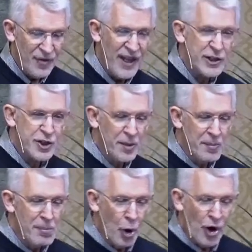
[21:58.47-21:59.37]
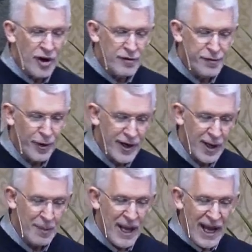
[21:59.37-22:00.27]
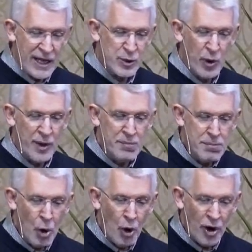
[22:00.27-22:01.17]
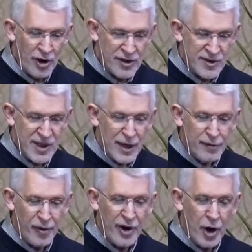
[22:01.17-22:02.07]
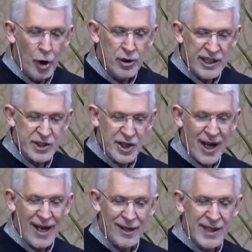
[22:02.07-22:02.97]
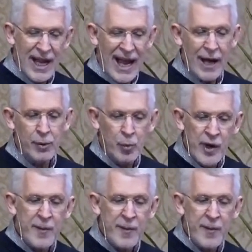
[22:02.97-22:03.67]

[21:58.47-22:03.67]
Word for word: they shall mourn for him as one mourns for an only child, and